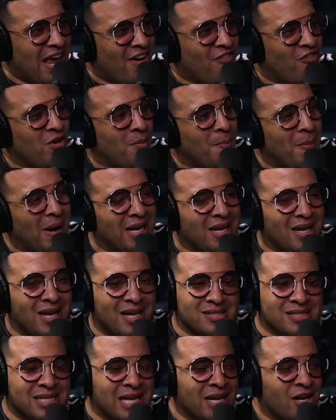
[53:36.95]
everybody
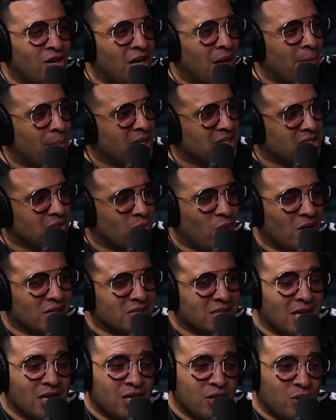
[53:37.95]
that sat on that bus and
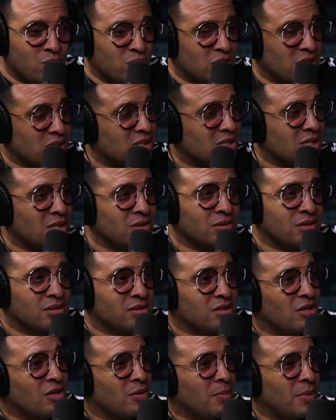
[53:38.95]
watched that, you just as guilty
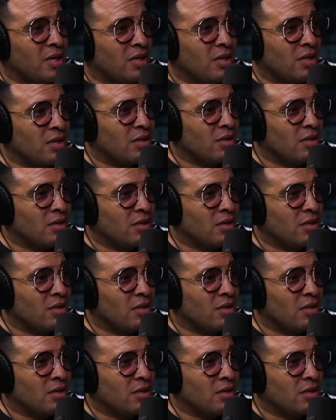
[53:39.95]
as her to me.